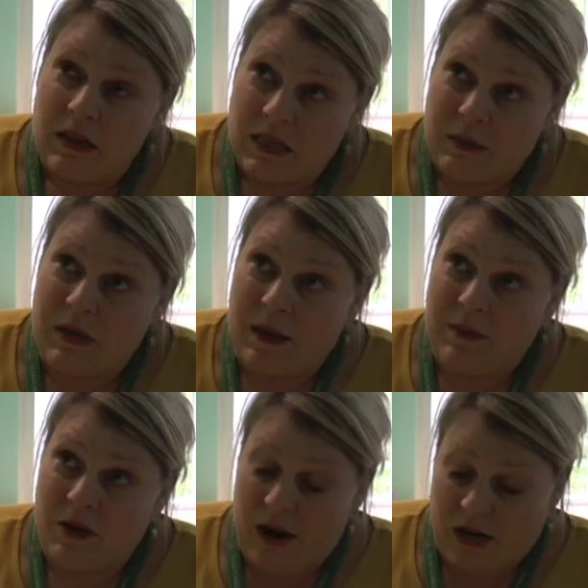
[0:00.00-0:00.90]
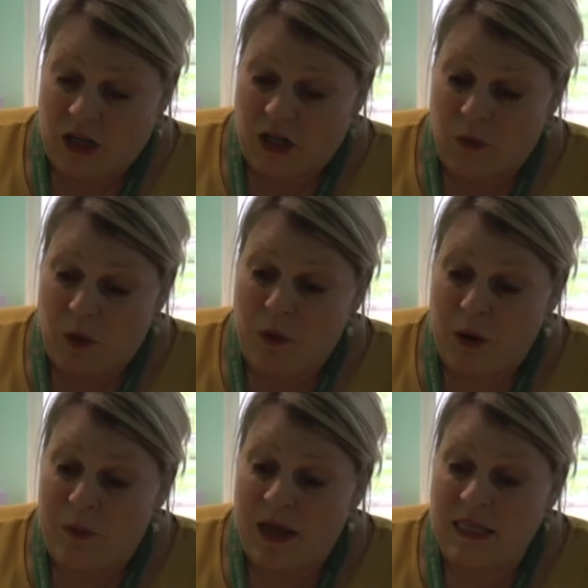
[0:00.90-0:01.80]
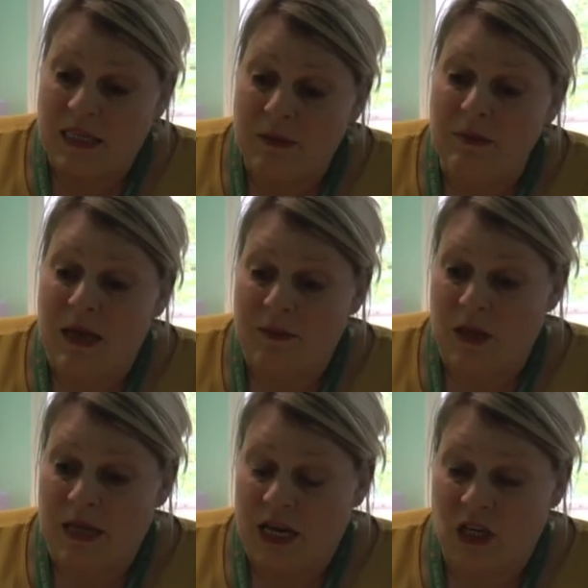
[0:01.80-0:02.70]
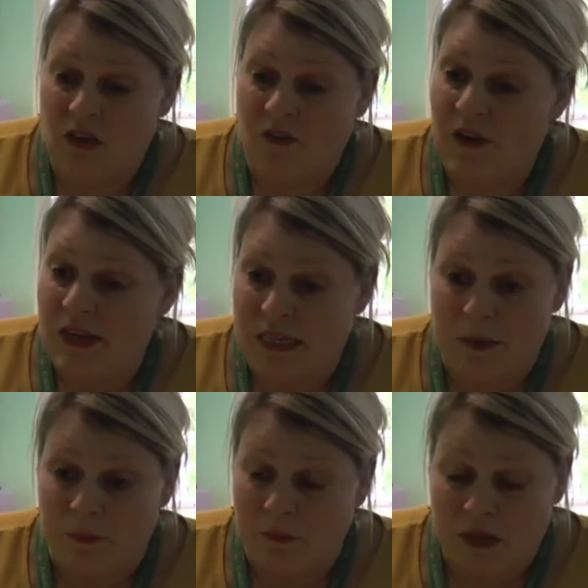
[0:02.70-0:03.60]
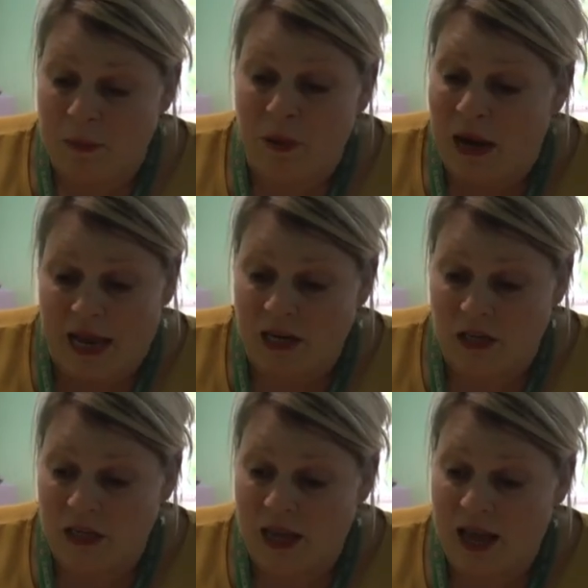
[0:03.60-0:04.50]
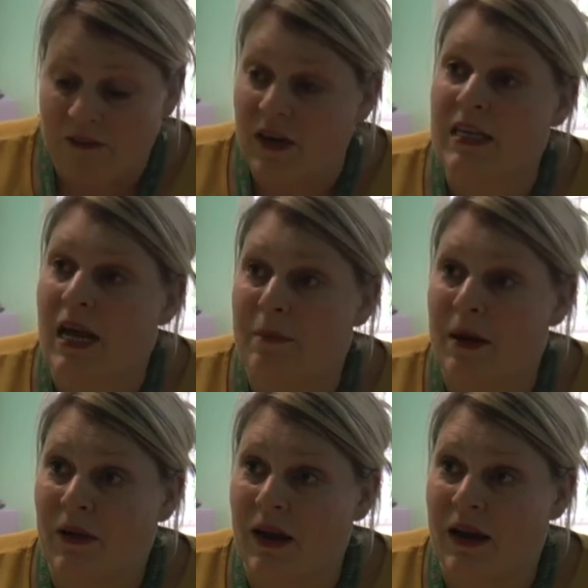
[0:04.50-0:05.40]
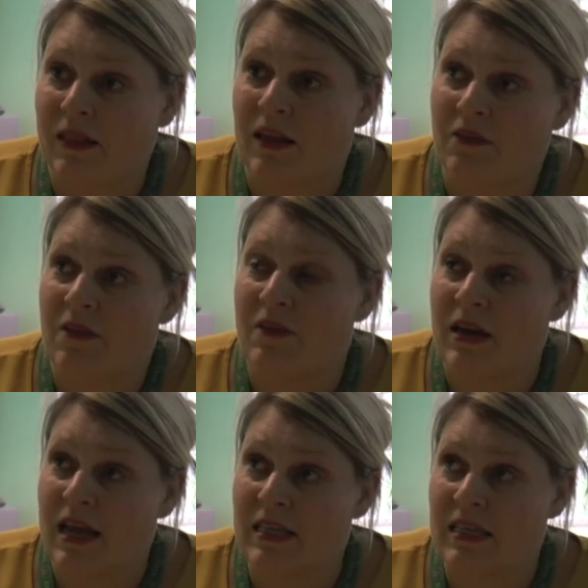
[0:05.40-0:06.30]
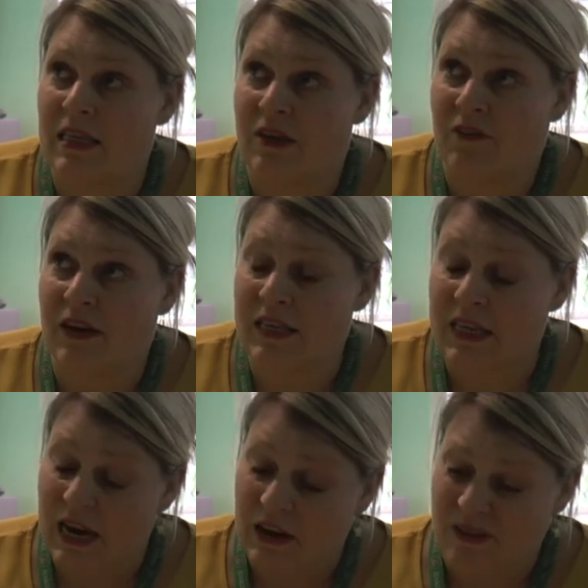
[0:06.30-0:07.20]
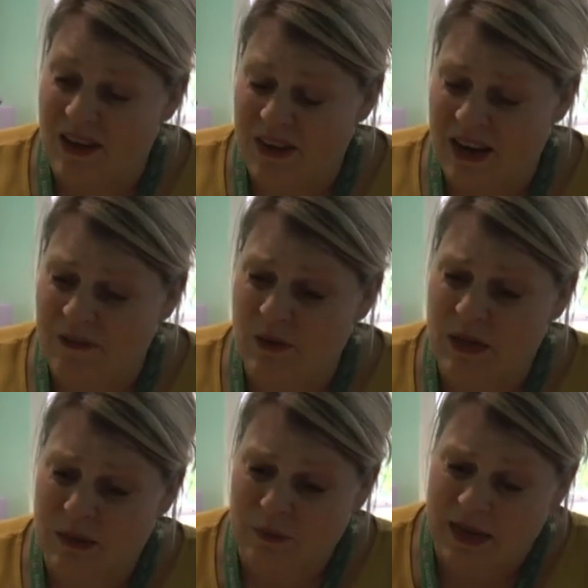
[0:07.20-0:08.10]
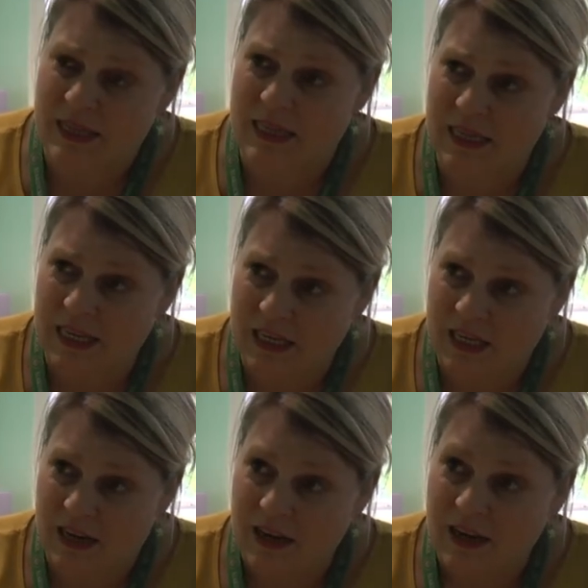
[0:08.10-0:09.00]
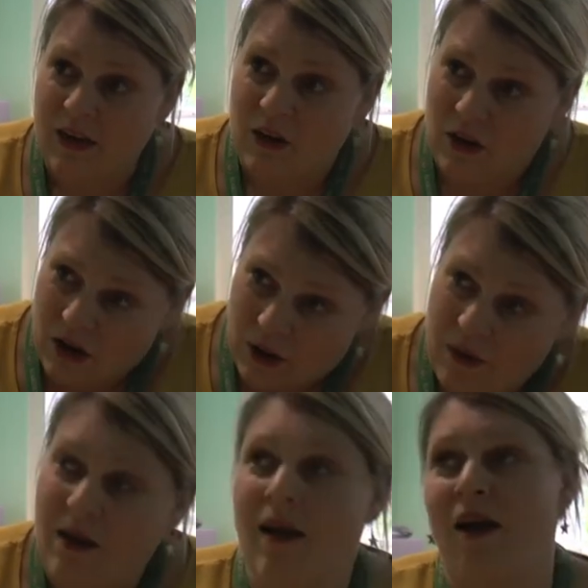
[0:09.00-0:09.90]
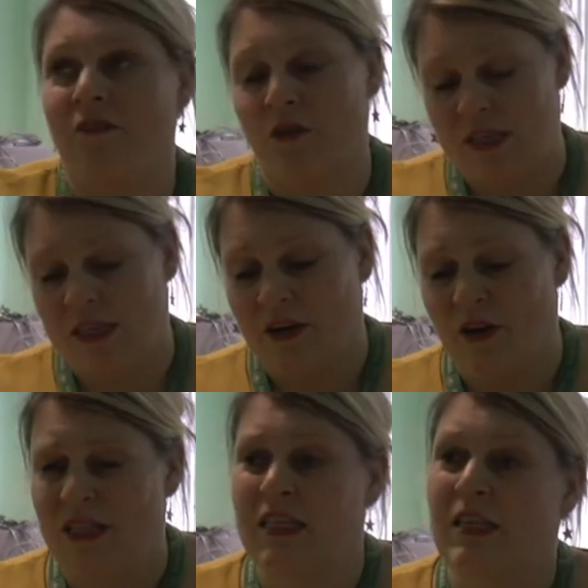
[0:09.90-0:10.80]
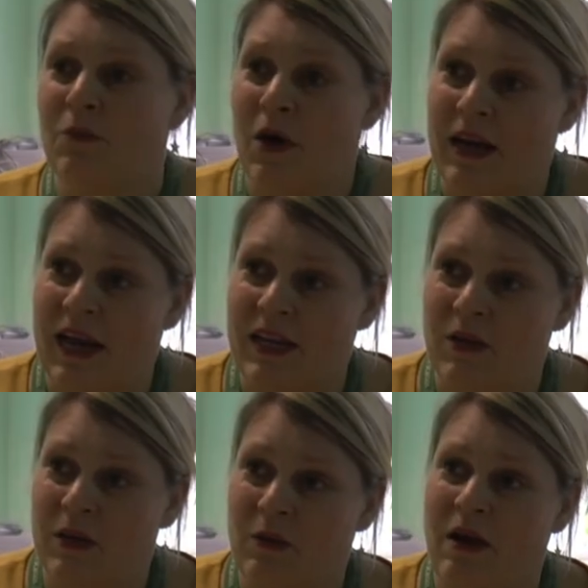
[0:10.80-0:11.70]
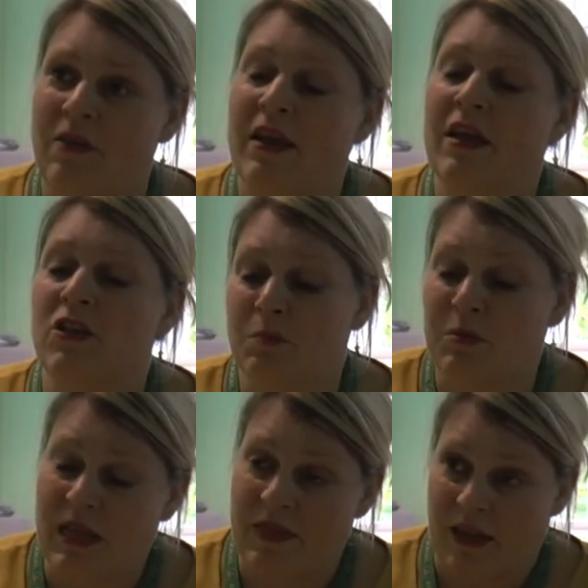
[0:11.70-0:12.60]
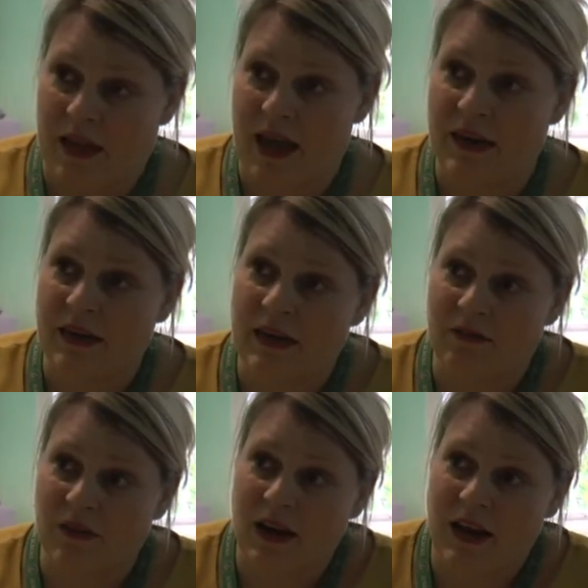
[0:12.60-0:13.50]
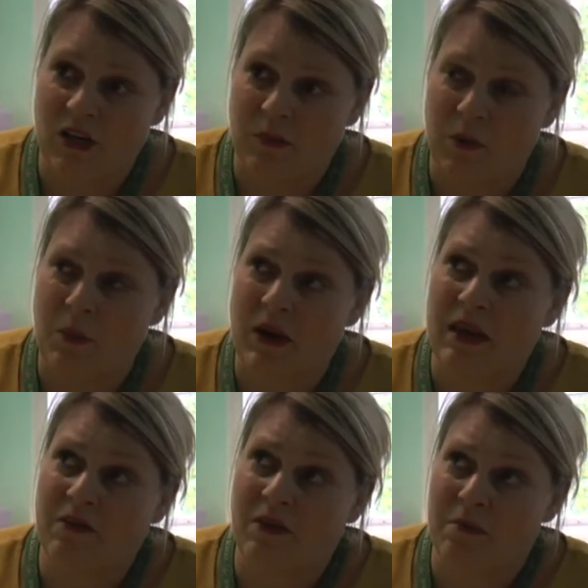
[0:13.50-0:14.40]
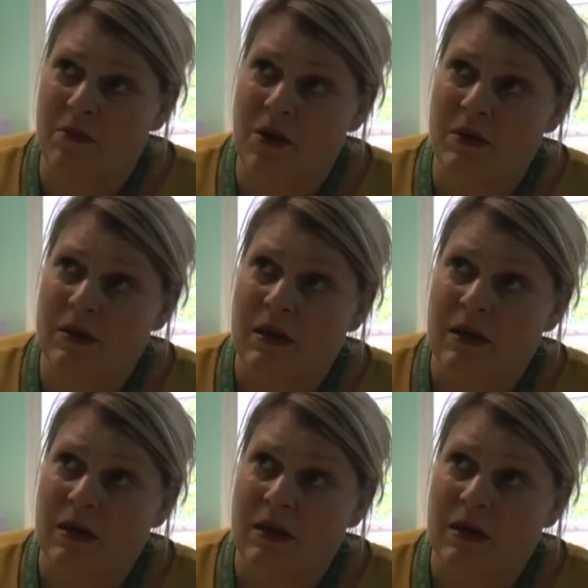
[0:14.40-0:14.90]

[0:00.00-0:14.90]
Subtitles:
Sometimes there are actions that we put in place, and sometimes those actions are very simple actions, like having a timeout card, that if they're in lessons and they're feeling tired, rather than having to explain to the teacher, you know, I've got this diagnosis and what I'd like to do is go out, they can just present that card and leave the classroom, and we give them those